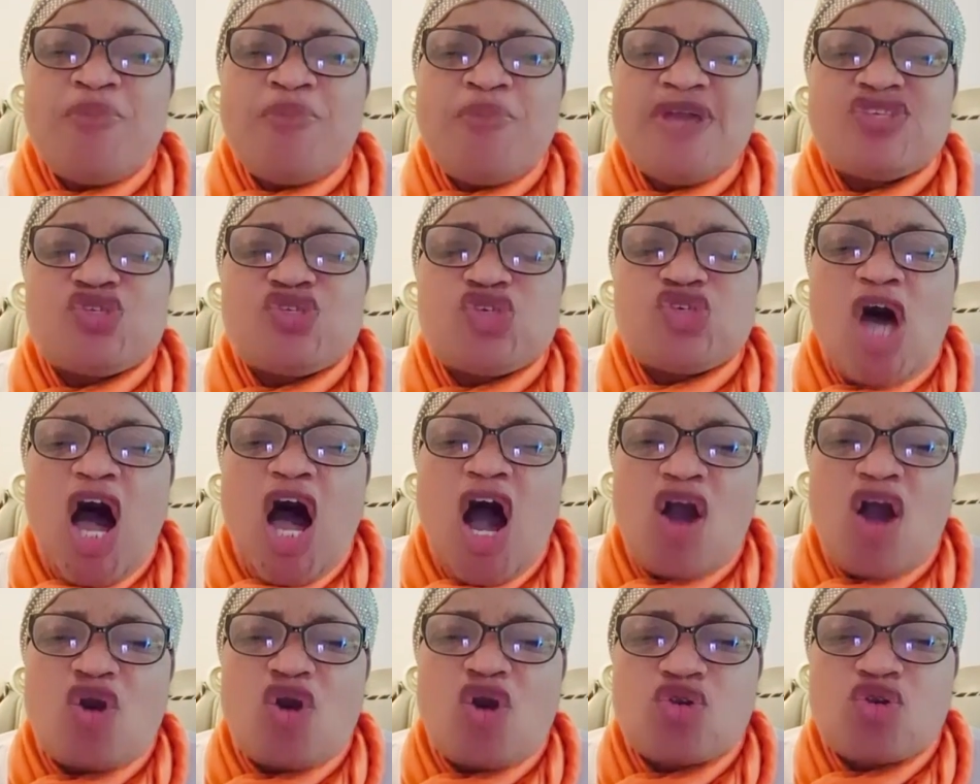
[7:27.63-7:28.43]
be so
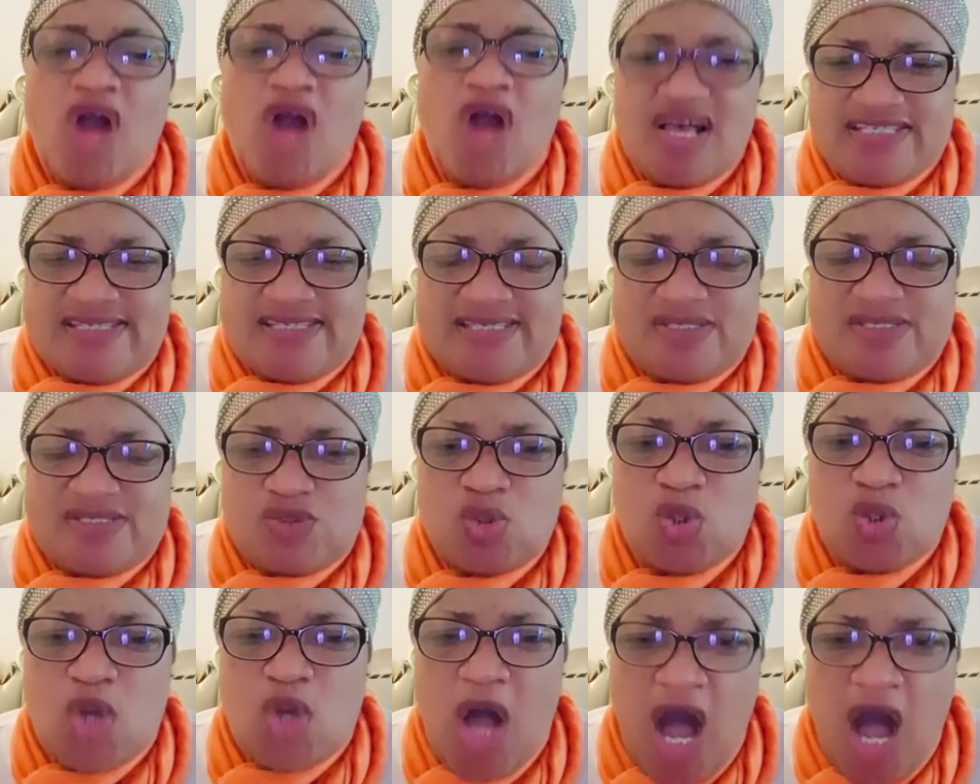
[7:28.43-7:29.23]
close
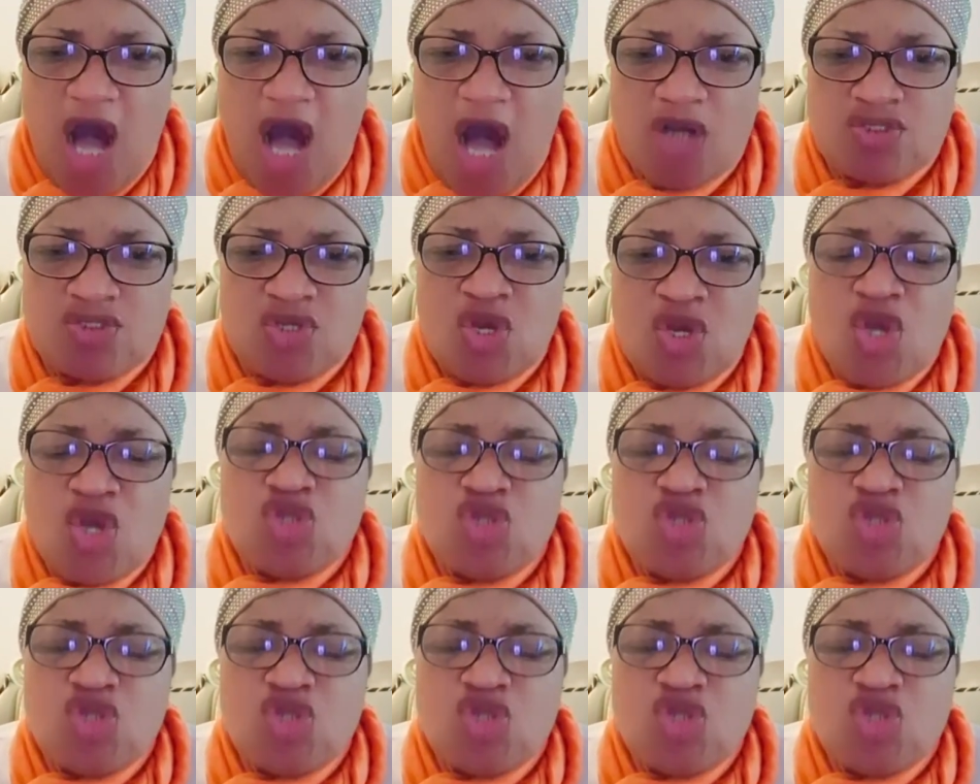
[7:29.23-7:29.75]
to God.